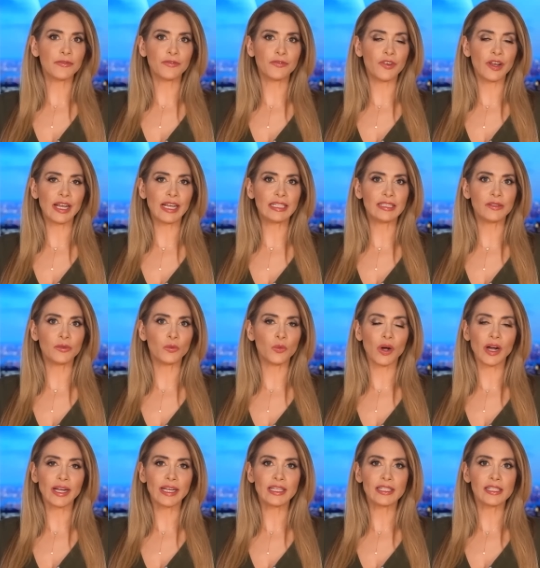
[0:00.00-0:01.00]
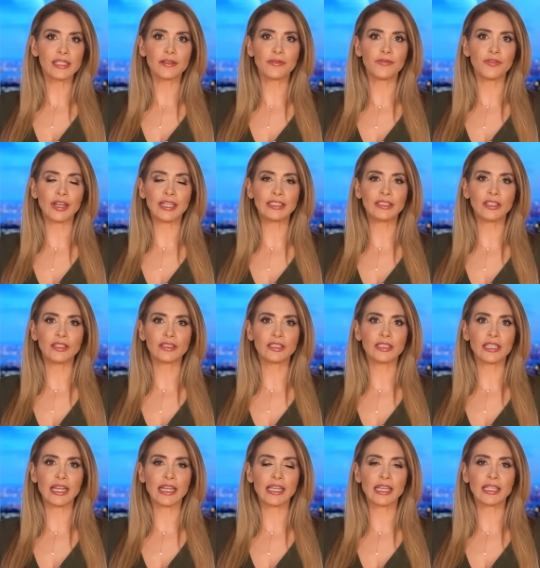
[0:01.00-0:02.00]
Fed not
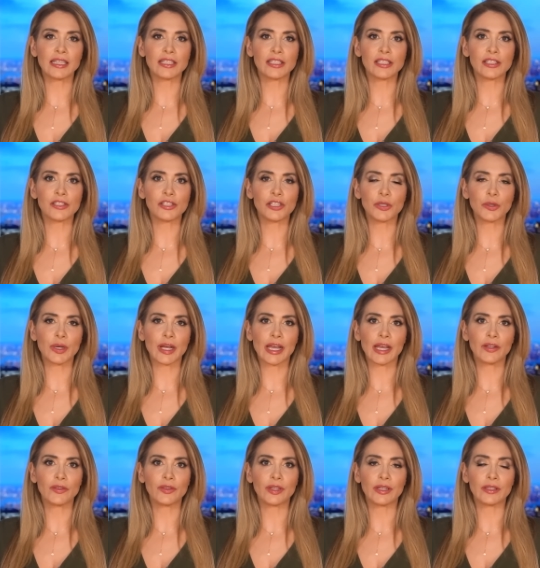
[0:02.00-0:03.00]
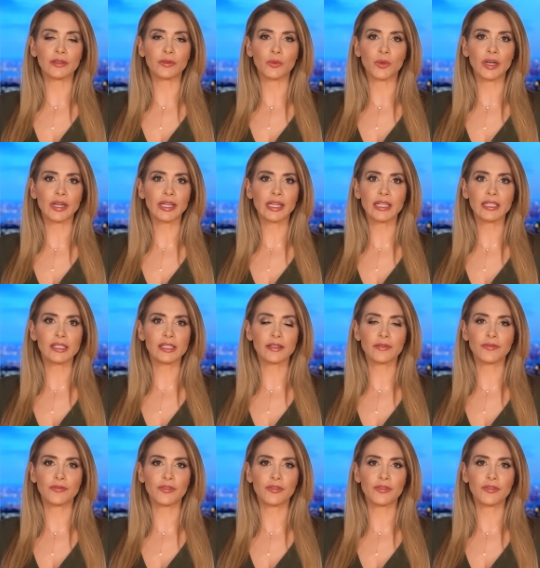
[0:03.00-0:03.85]
taking this into account then? Why is the